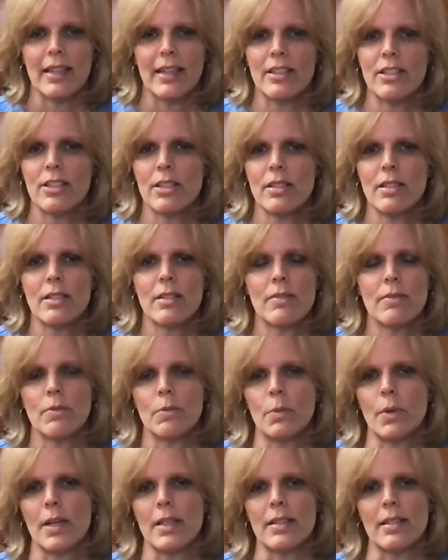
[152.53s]
It just
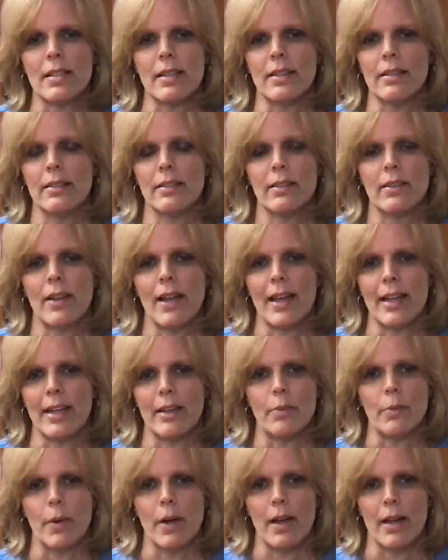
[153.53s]
wasn't like
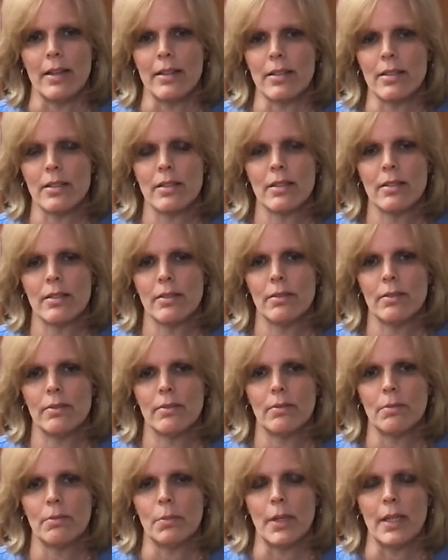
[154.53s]
it was
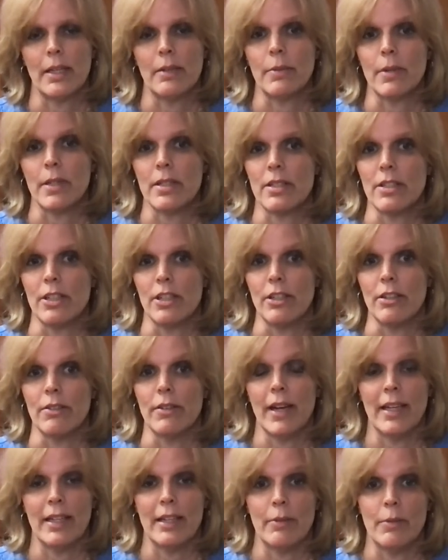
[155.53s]
when it was new,
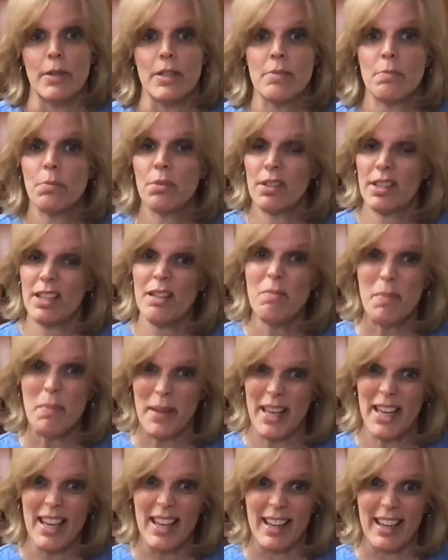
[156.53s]
and it was pretty
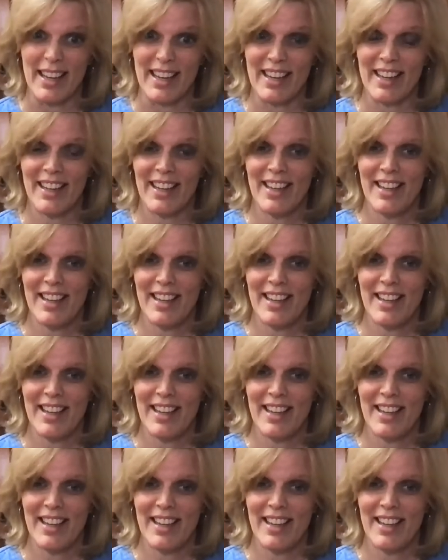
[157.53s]
big.